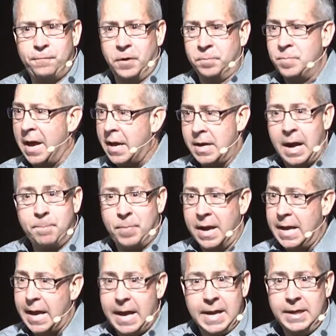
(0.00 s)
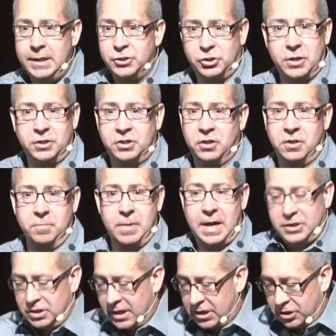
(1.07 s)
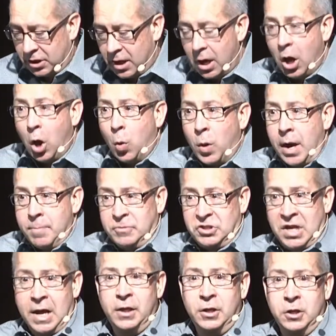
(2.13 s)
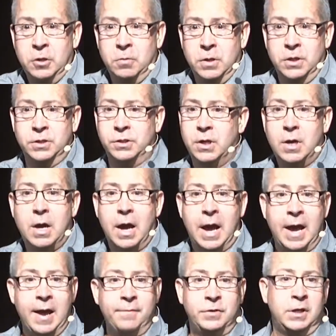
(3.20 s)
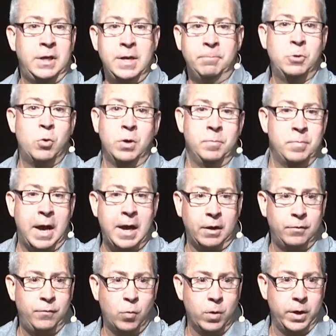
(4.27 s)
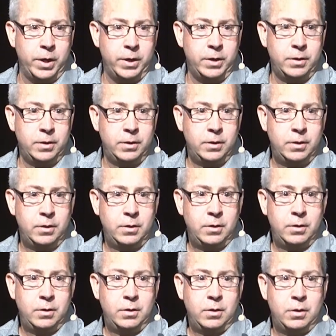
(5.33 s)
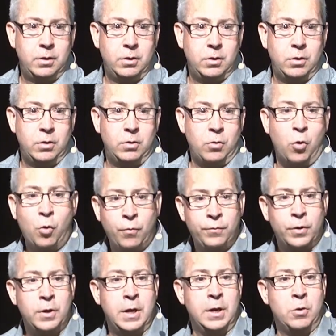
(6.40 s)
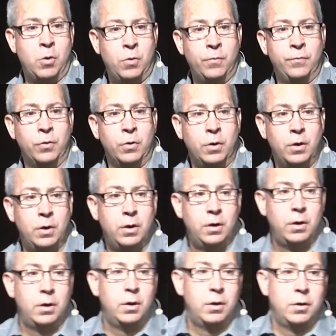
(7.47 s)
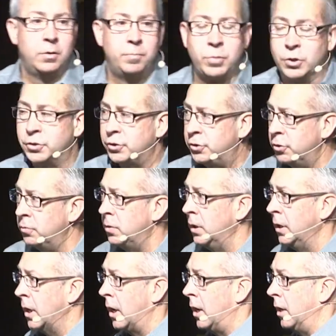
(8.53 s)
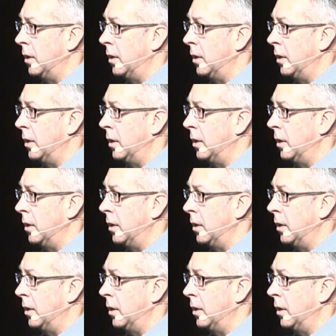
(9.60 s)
man, not by any stretch of the imagination. What I'm telling you is I have to keep going back for it over and over, pursuing God.